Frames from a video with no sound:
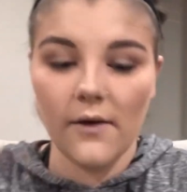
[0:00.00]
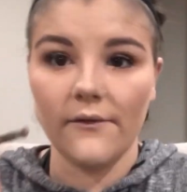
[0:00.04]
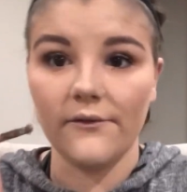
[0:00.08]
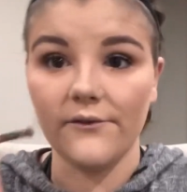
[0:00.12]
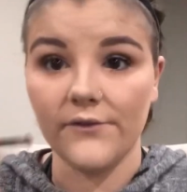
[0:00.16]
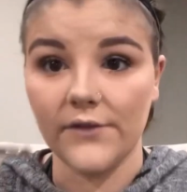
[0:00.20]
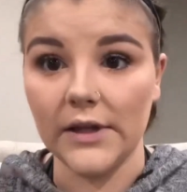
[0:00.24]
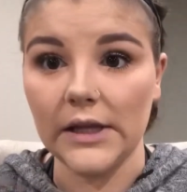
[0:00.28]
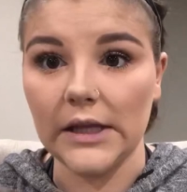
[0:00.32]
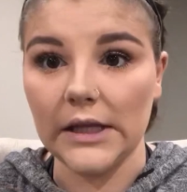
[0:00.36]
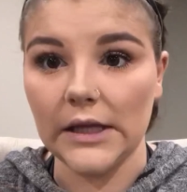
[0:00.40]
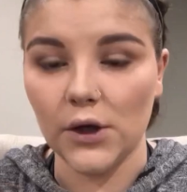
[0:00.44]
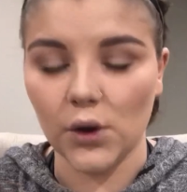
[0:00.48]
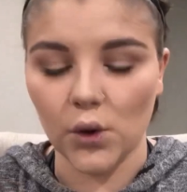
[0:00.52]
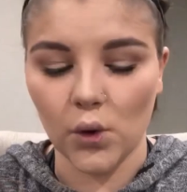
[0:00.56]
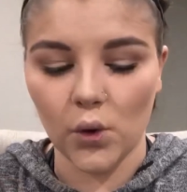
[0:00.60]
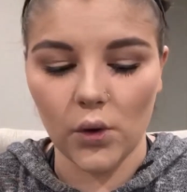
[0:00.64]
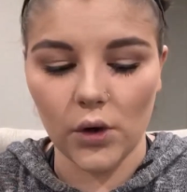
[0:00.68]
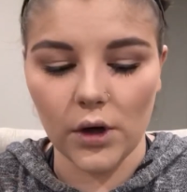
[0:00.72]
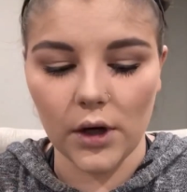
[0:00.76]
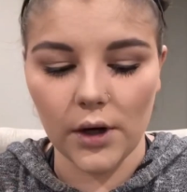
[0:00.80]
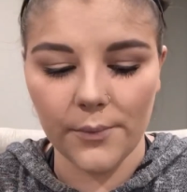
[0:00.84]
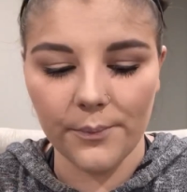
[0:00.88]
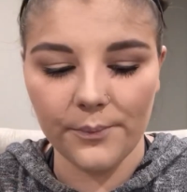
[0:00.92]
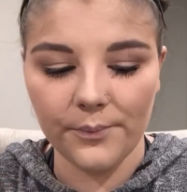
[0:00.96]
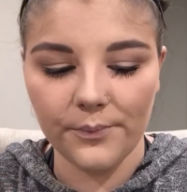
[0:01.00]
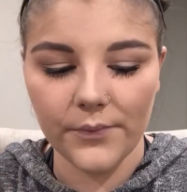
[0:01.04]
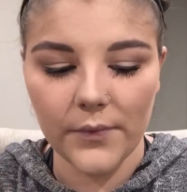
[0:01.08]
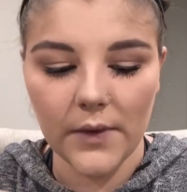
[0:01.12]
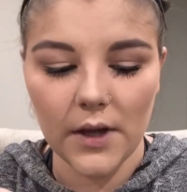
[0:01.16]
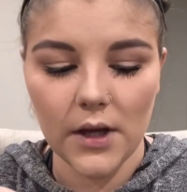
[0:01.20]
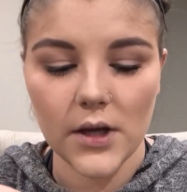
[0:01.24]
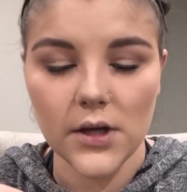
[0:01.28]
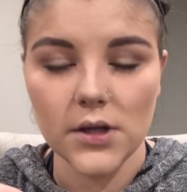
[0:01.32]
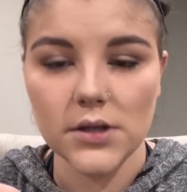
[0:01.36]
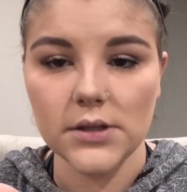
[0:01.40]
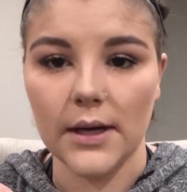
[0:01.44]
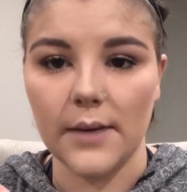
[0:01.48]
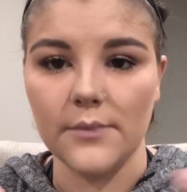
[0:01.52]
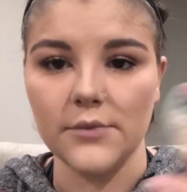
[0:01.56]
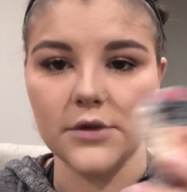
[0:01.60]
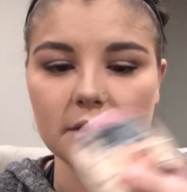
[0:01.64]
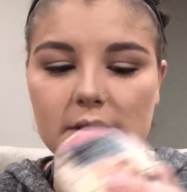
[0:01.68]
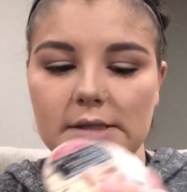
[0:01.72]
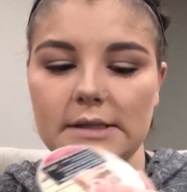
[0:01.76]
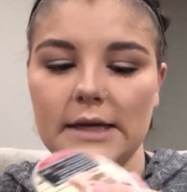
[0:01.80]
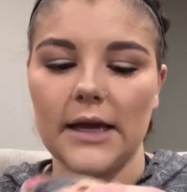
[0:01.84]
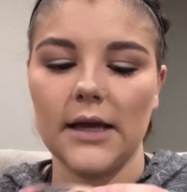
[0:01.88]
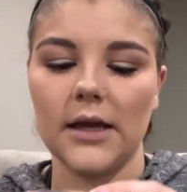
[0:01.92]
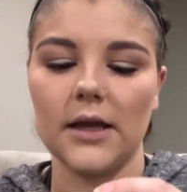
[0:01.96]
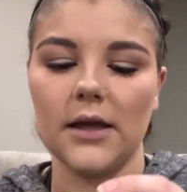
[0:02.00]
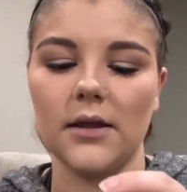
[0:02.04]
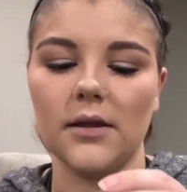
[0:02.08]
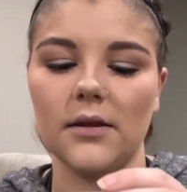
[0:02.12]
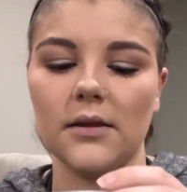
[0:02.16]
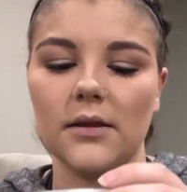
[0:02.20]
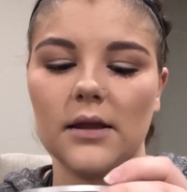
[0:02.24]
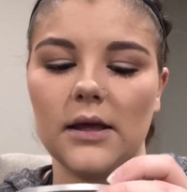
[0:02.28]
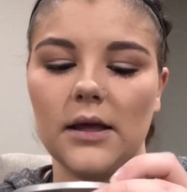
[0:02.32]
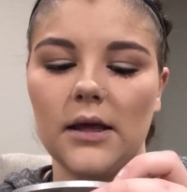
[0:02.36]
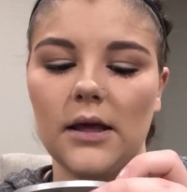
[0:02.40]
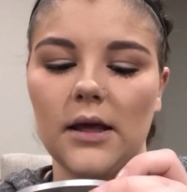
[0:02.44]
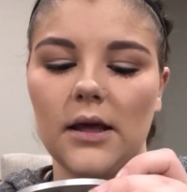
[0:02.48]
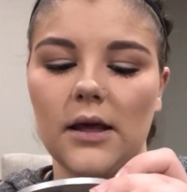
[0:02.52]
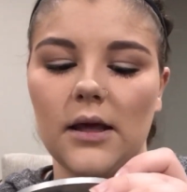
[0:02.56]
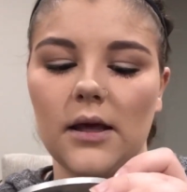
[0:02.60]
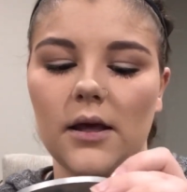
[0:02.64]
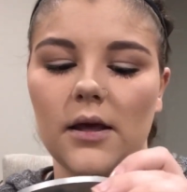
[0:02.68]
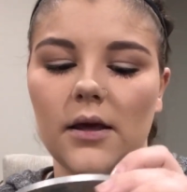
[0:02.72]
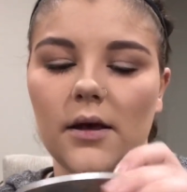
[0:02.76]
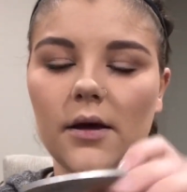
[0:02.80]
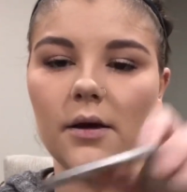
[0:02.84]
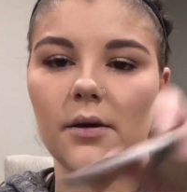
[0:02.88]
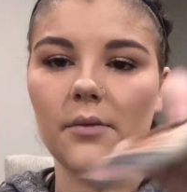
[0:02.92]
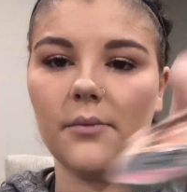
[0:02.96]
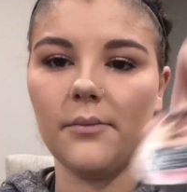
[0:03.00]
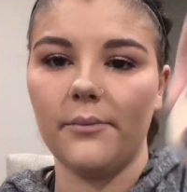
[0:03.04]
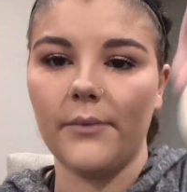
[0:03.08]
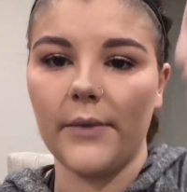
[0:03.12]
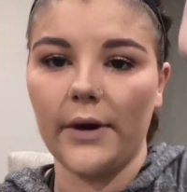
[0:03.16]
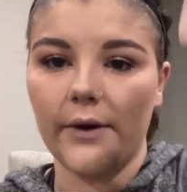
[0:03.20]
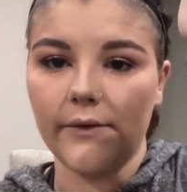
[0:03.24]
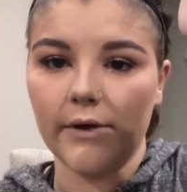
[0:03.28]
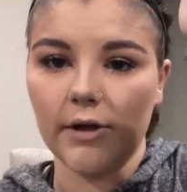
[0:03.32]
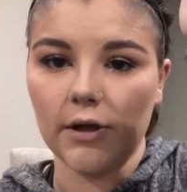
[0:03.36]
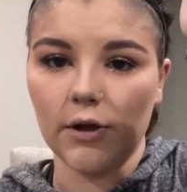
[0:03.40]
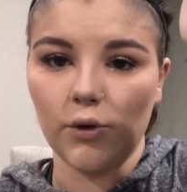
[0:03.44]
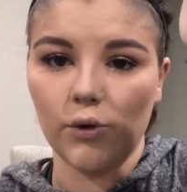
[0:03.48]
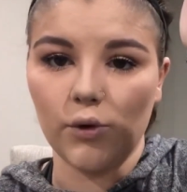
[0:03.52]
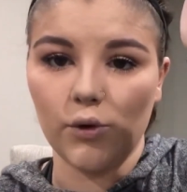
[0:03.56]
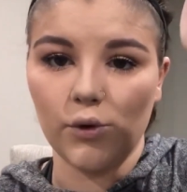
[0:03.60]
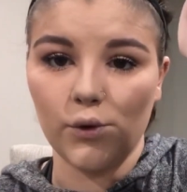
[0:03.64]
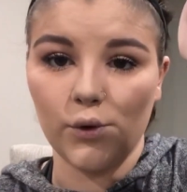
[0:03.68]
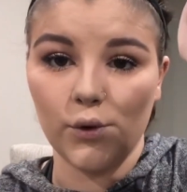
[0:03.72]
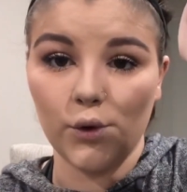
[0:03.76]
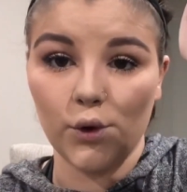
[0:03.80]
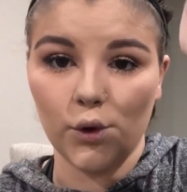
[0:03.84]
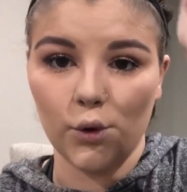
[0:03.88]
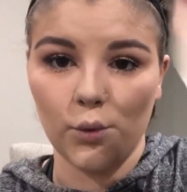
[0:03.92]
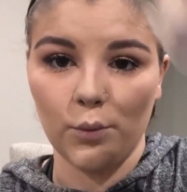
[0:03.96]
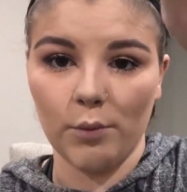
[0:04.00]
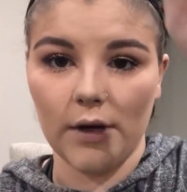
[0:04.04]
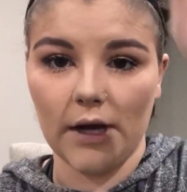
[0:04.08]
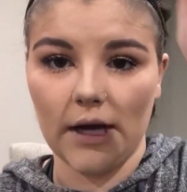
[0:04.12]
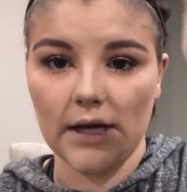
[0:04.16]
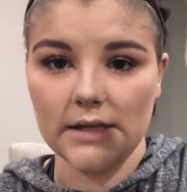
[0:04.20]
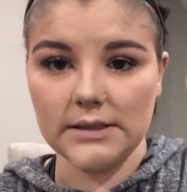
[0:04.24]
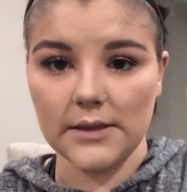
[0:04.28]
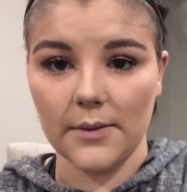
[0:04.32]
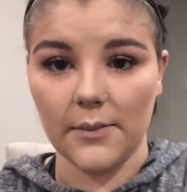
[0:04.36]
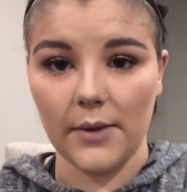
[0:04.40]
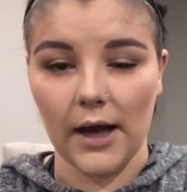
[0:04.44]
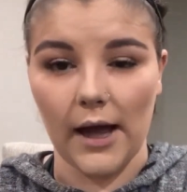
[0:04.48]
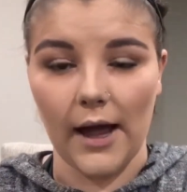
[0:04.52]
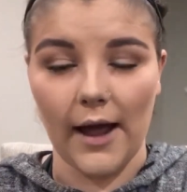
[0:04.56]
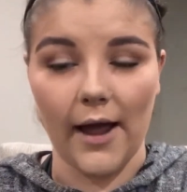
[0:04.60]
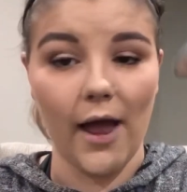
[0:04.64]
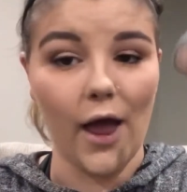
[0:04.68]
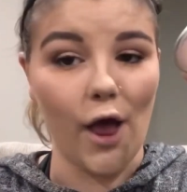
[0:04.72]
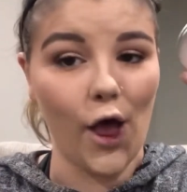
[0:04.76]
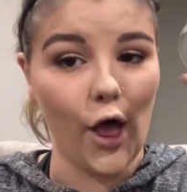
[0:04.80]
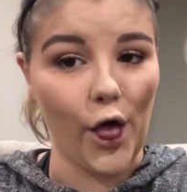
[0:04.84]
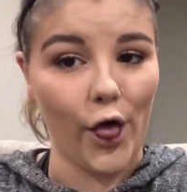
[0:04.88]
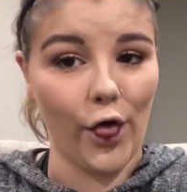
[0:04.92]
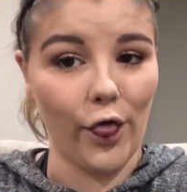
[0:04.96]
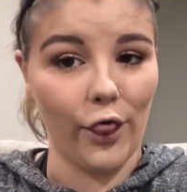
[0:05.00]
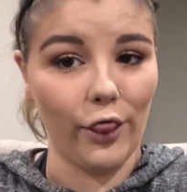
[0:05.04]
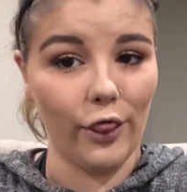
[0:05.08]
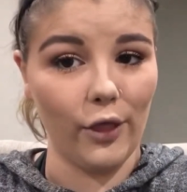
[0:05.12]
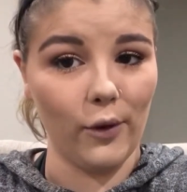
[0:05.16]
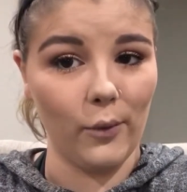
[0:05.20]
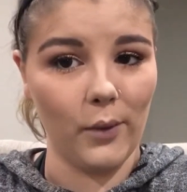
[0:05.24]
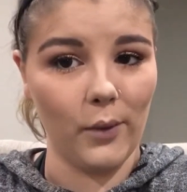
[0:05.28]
For the inner corner. So I'm just taking the Mary Lou Luminizer by The